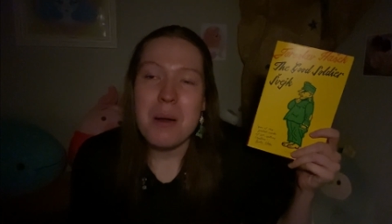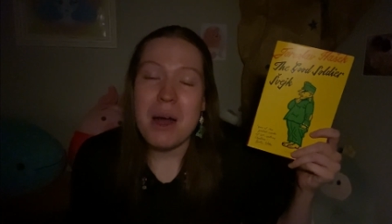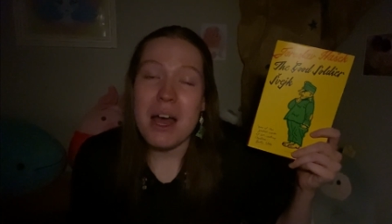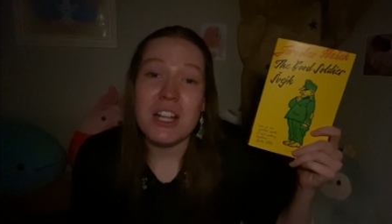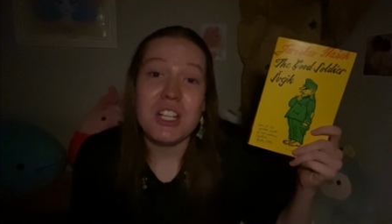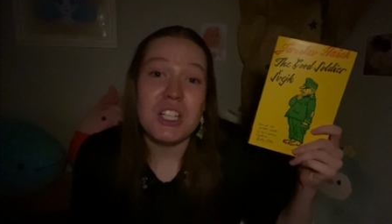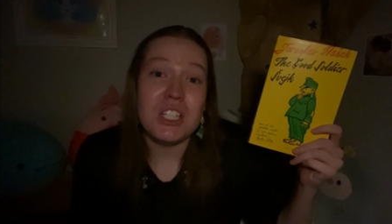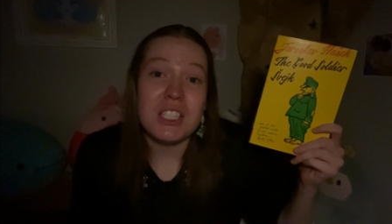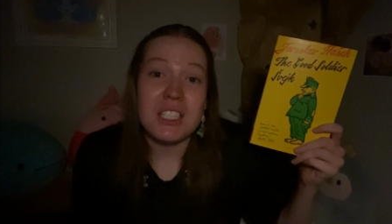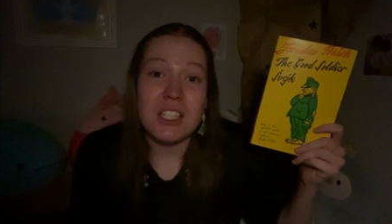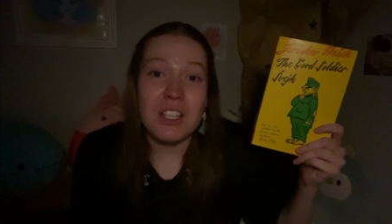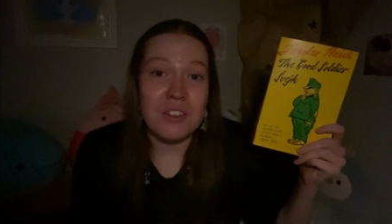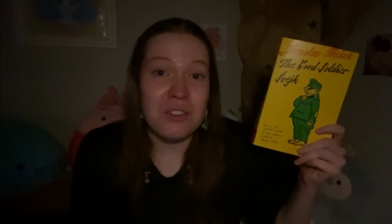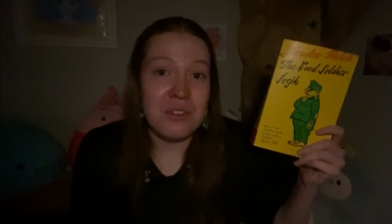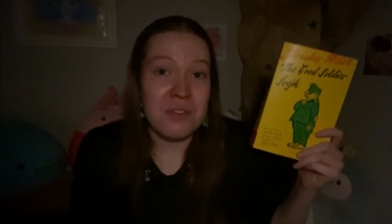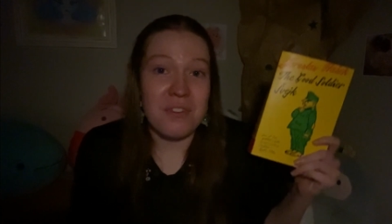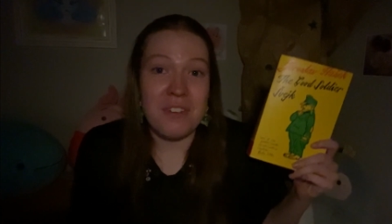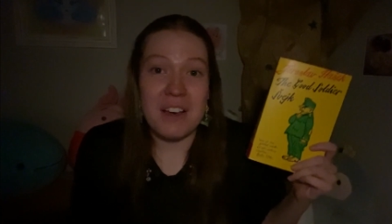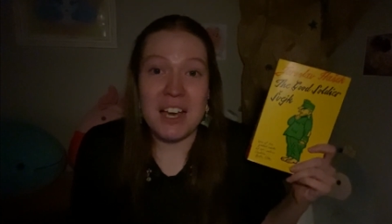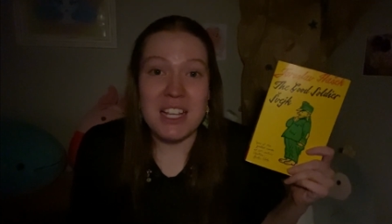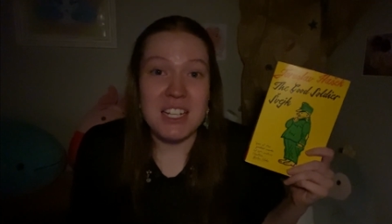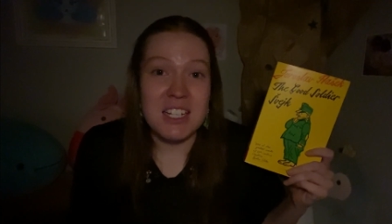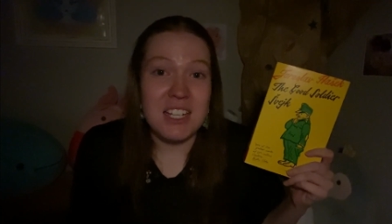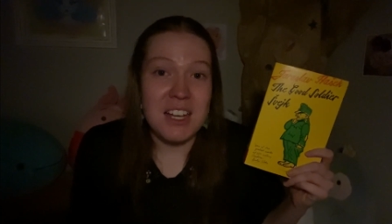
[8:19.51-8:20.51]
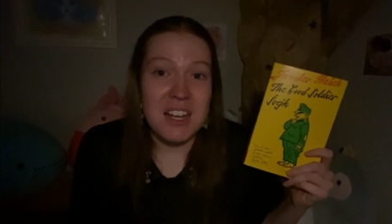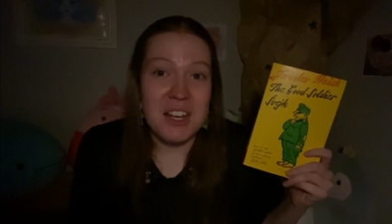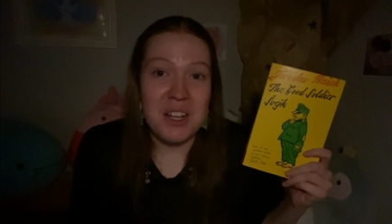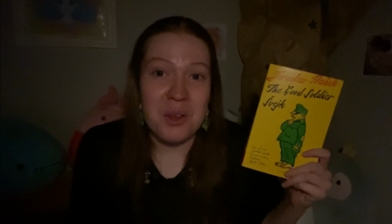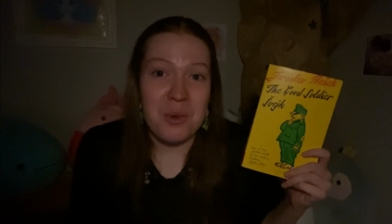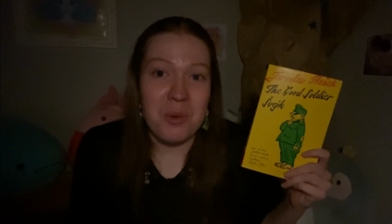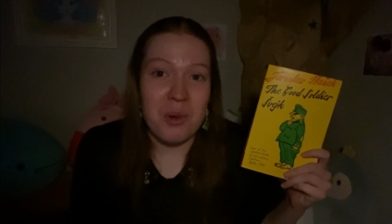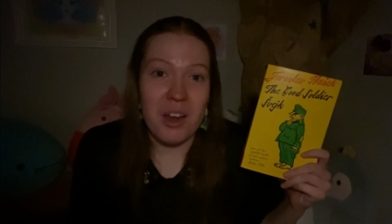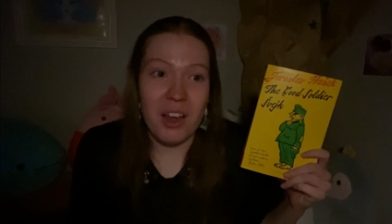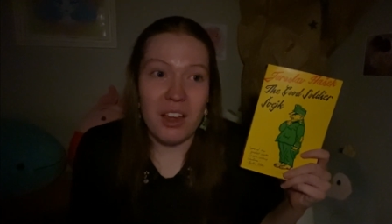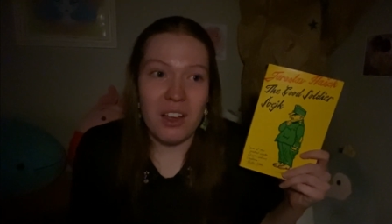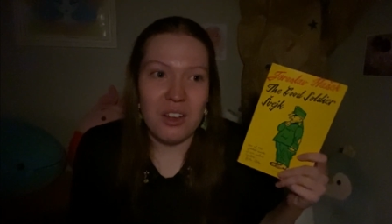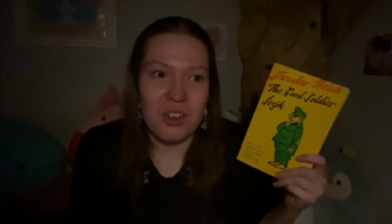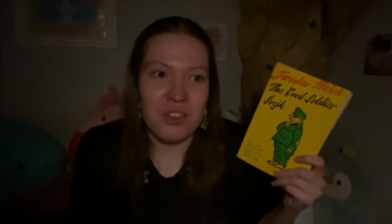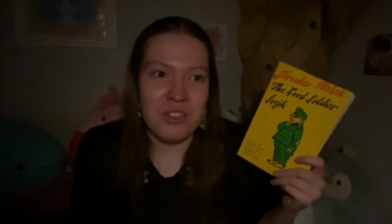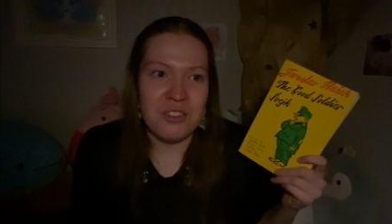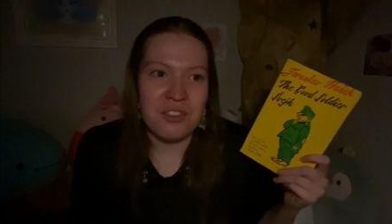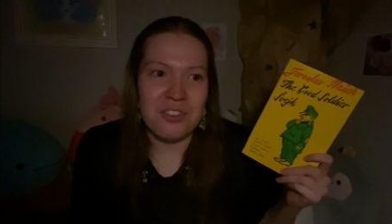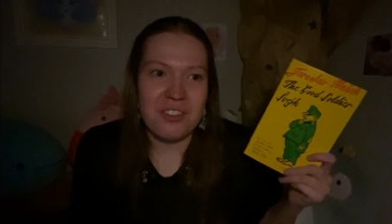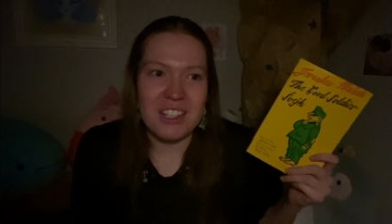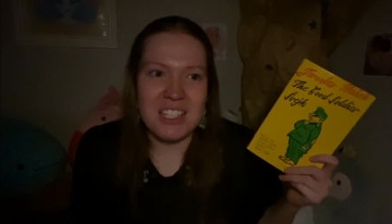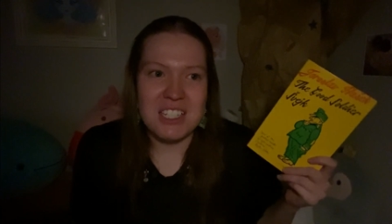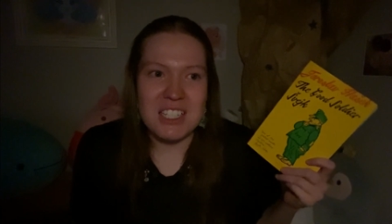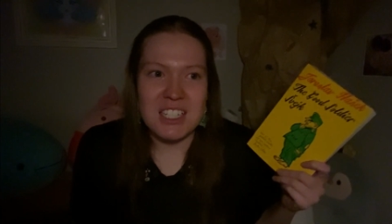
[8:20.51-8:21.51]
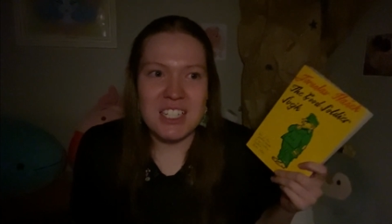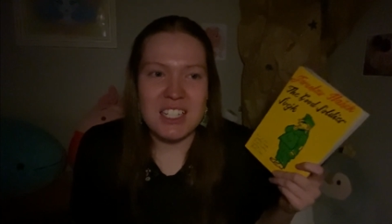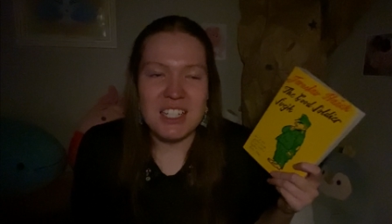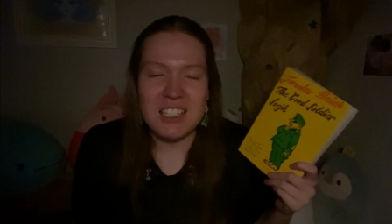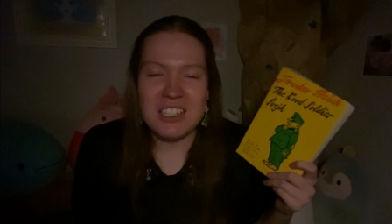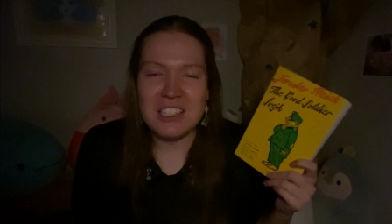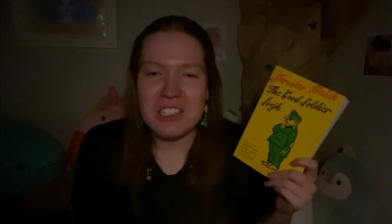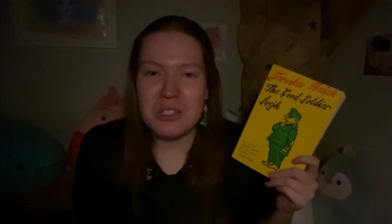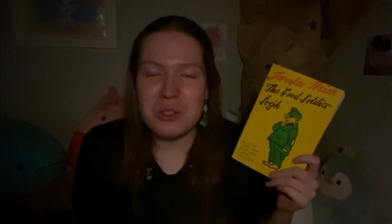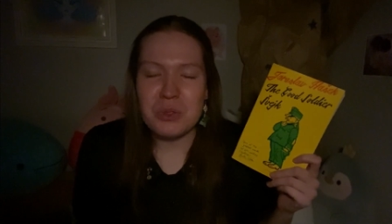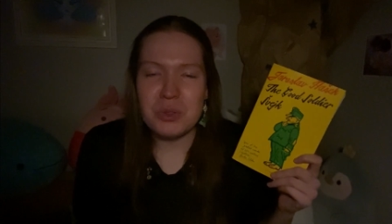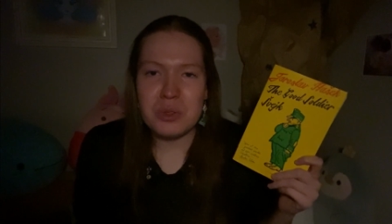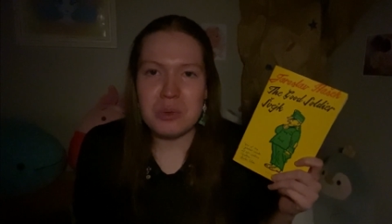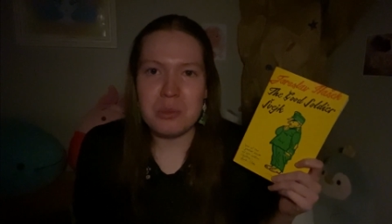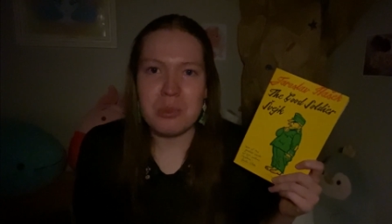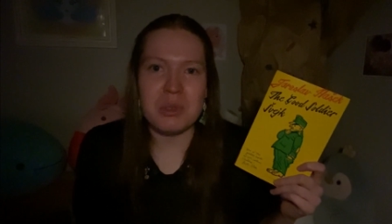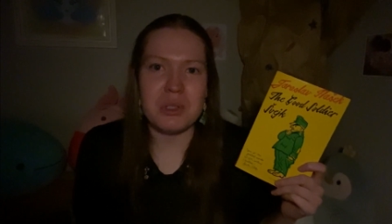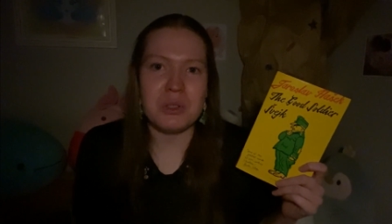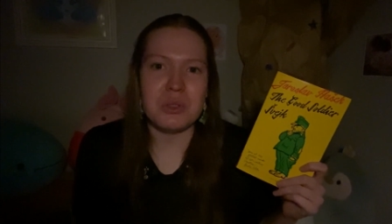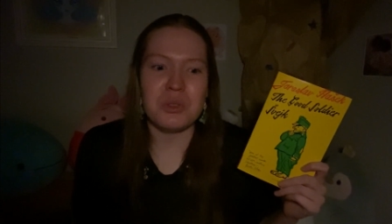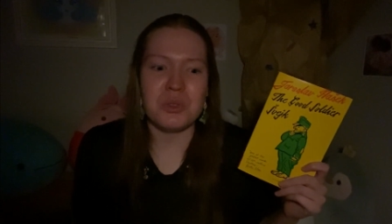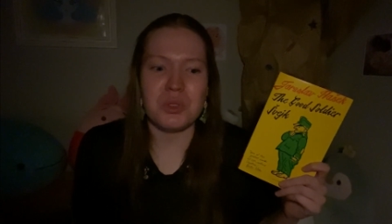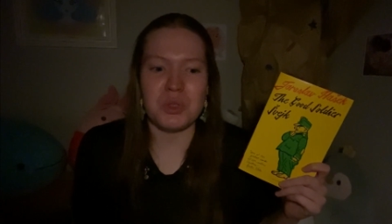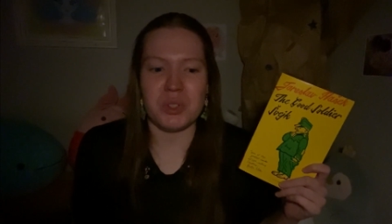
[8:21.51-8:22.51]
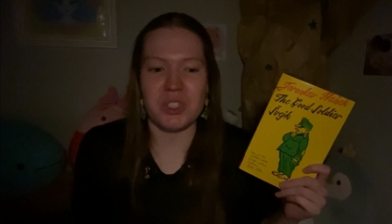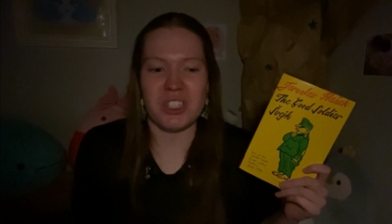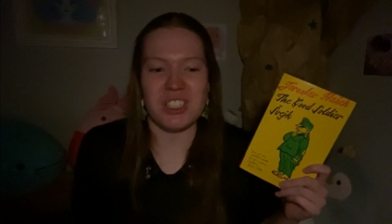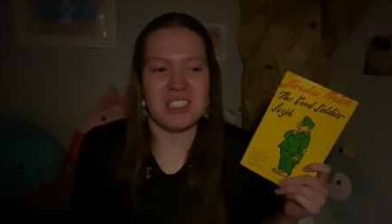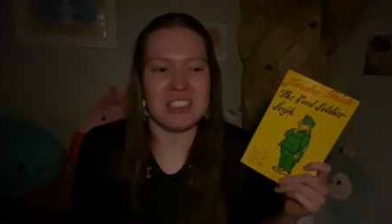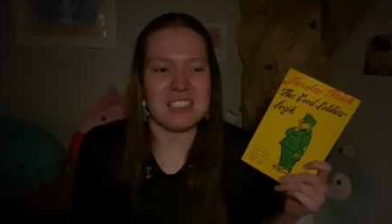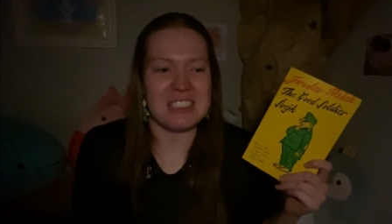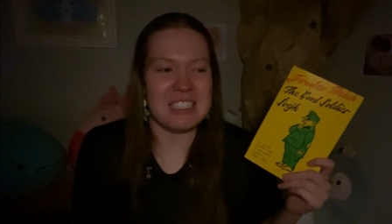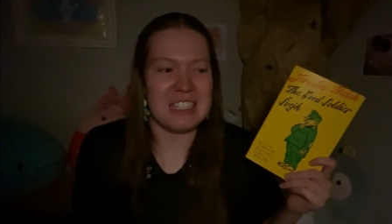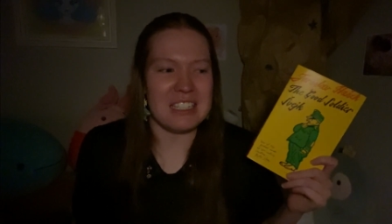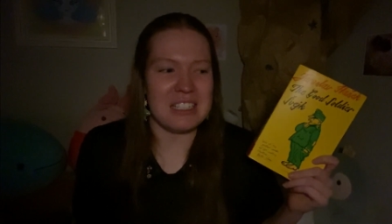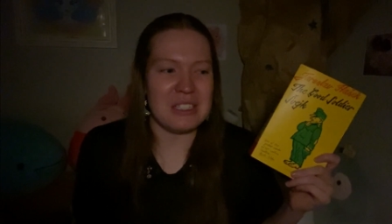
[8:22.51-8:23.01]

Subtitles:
I just couldn't find it anywhere. I couldn't find it at any used bookstores.